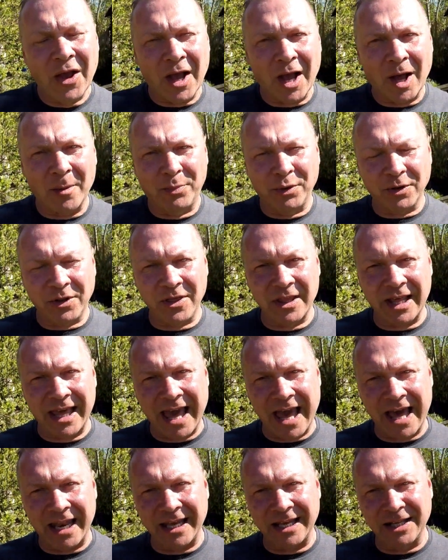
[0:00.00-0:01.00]
I'm putting the
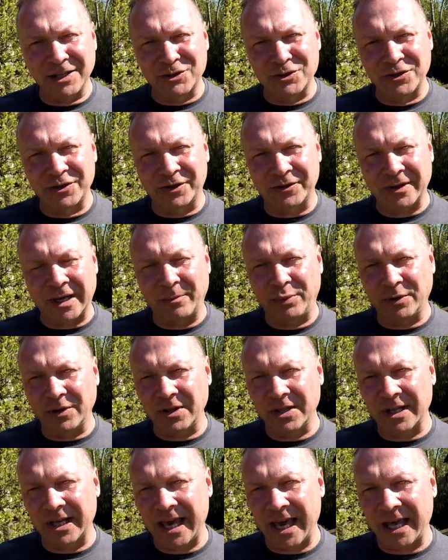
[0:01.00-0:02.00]

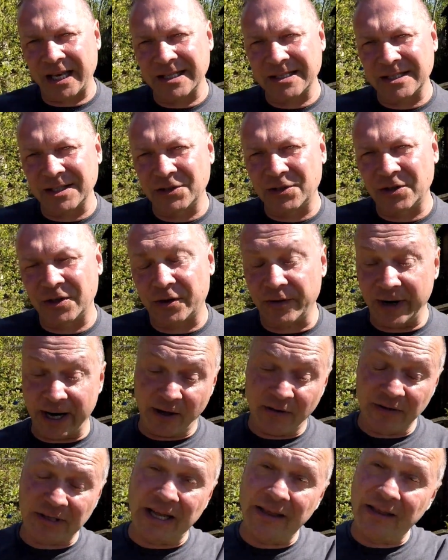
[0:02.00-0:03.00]
cannas into the
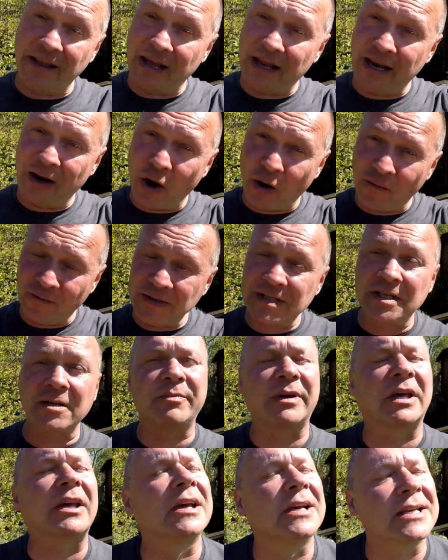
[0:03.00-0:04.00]
ground, and then obviously
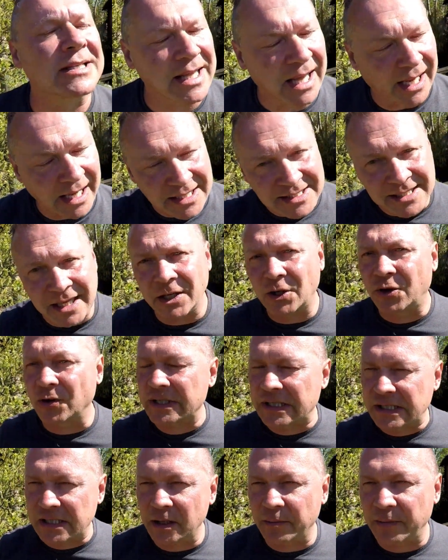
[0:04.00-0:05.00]
because, like I said, it could
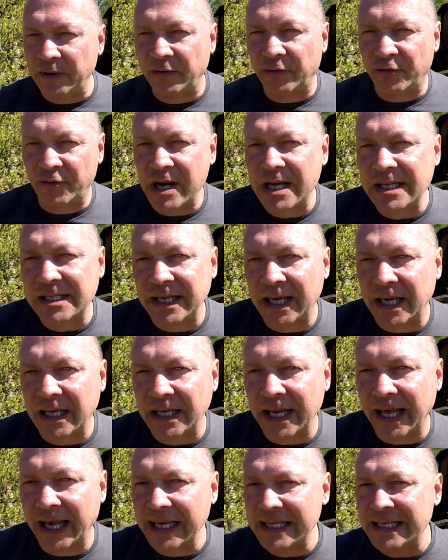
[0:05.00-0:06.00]
still be freezing at
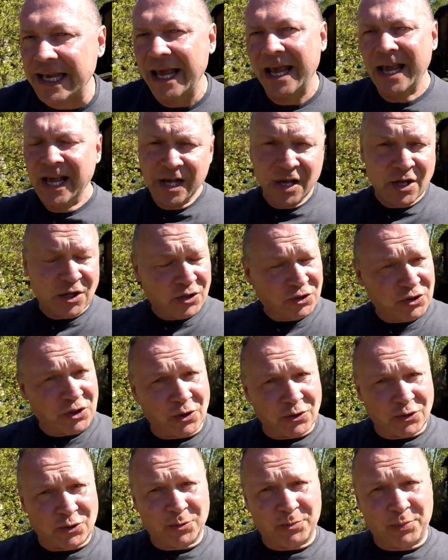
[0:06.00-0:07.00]
night.
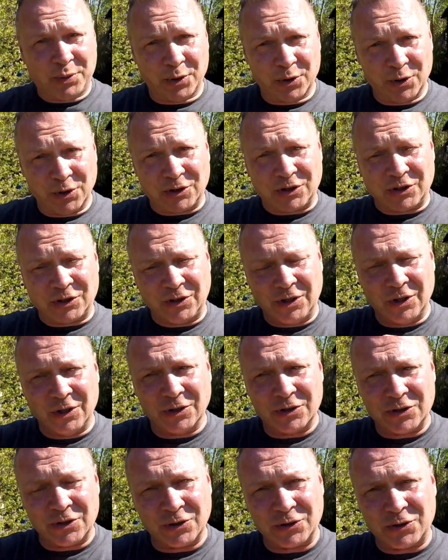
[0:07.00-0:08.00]
So to
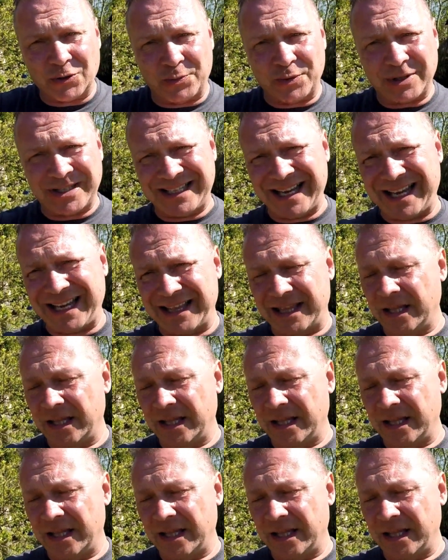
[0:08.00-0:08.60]
protect